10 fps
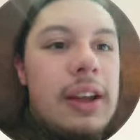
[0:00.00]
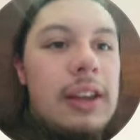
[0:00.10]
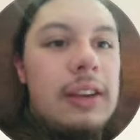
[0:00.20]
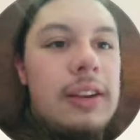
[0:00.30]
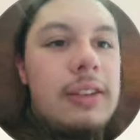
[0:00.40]

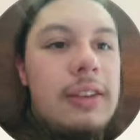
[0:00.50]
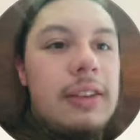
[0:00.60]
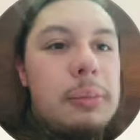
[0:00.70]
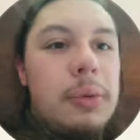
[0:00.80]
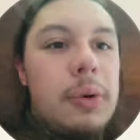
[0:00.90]
And this
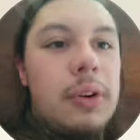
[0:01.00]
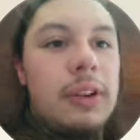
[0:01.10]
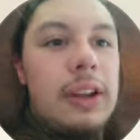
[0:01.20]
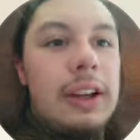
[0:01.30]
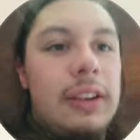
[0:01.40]
is more
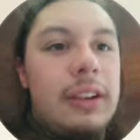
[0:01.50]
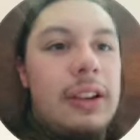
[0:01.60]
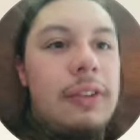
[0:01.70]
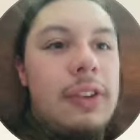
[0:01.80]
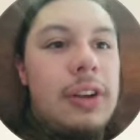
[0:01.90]
like
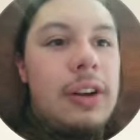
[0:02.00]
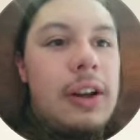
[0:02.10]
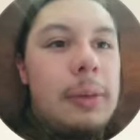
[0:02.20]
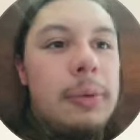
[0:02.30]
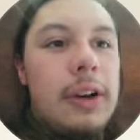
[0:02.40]
lifted
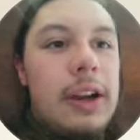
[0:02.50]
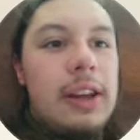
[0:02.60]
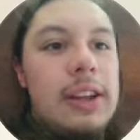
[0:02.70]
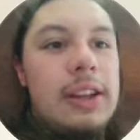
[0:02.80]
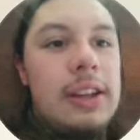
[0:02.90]
up
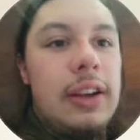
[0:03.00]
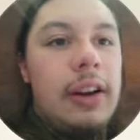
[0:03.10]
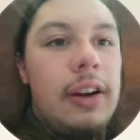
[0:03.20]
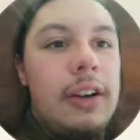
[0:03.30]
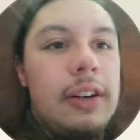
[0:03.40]
right
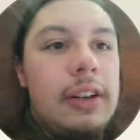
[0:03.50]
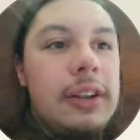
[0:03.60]
here.